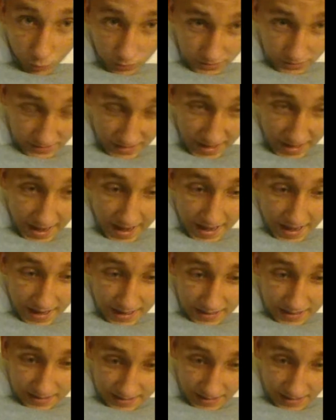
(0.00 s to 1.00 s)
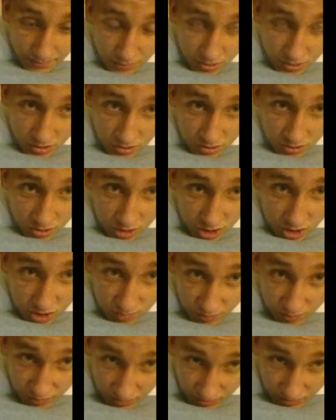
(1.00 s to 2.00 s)
today temperatures are
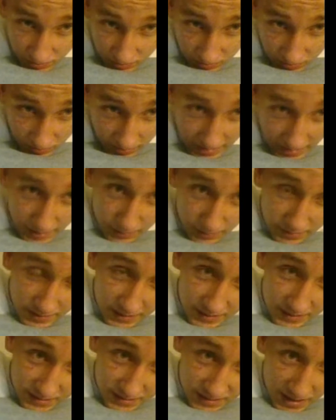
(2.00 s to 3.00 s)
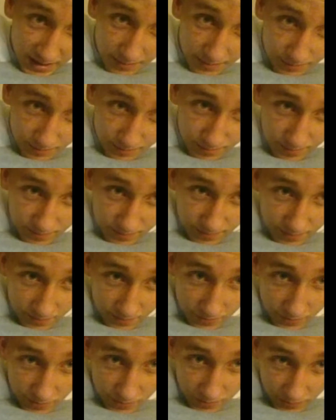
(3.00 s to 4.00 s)
probably going to
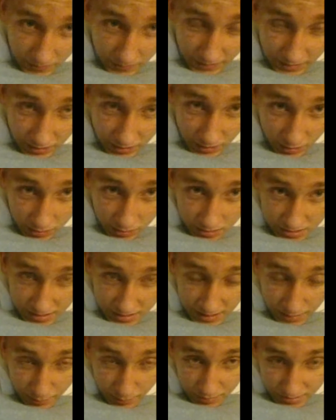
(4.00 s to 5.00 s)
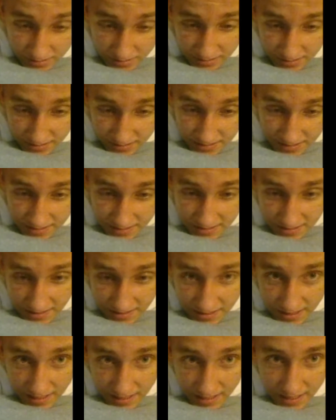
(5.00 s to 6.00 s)
get close to the upper 60s.
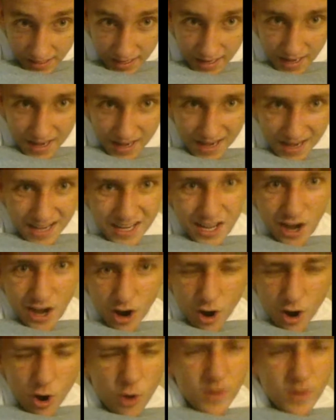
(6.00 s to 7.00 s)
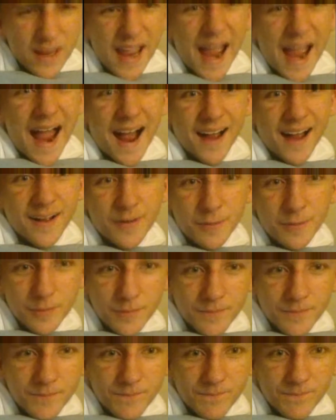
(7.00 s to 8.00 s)
And oh yeah,
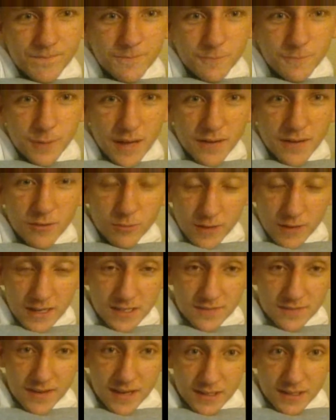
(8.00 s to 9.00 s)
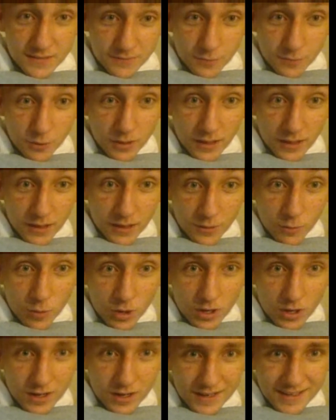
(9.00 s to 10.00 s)
we have a race fan's four-letter
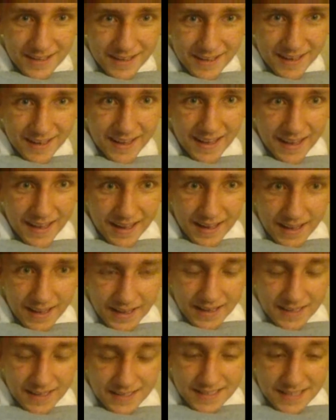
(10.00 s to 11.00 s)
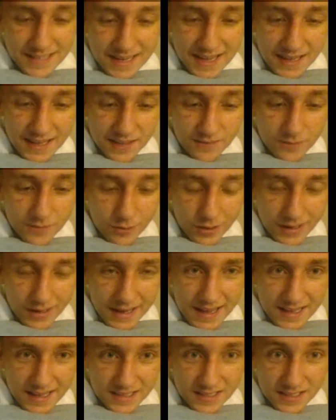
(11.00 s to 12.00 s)
word today in the
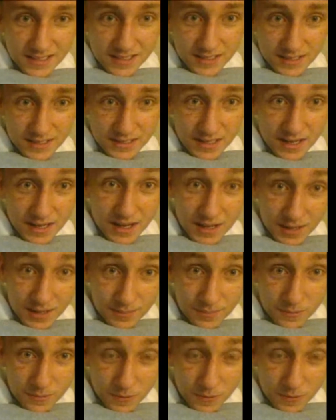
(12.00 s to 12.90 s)
forecast. It's a